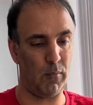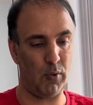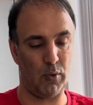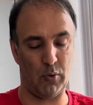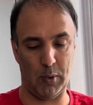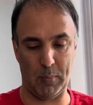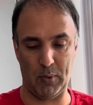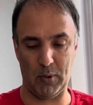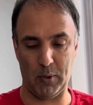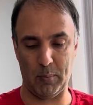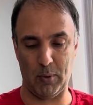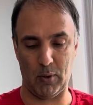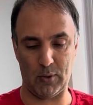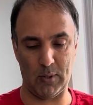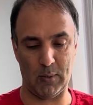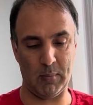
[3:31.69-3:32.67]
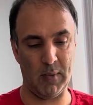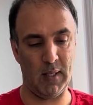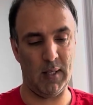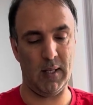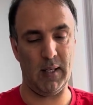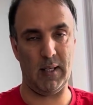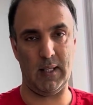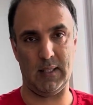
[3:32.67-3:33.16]
grip at the bottom
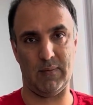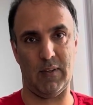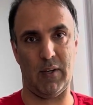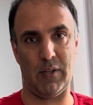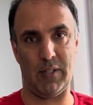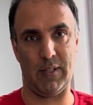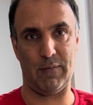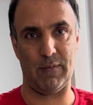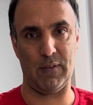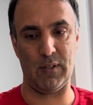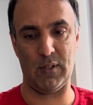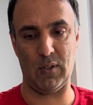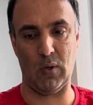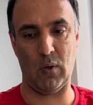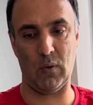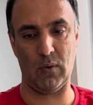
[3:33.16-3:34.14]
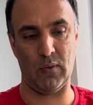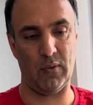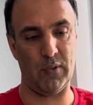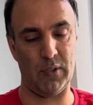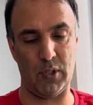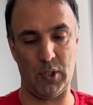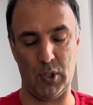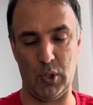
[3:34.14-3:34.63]
is very different on
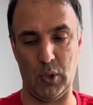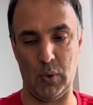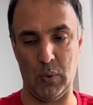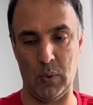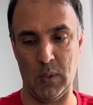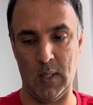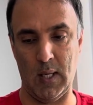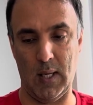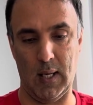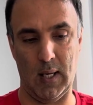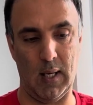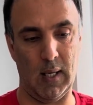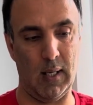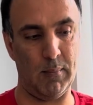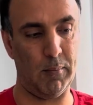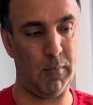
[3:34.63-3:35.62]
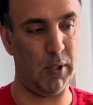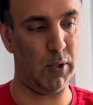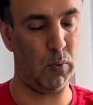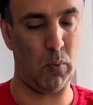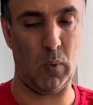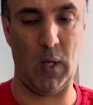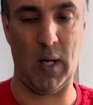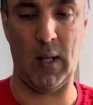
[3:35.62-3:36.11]
the two as
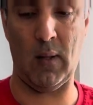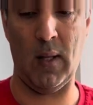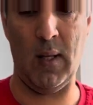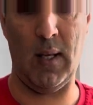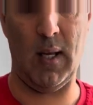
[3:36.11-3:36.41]
well.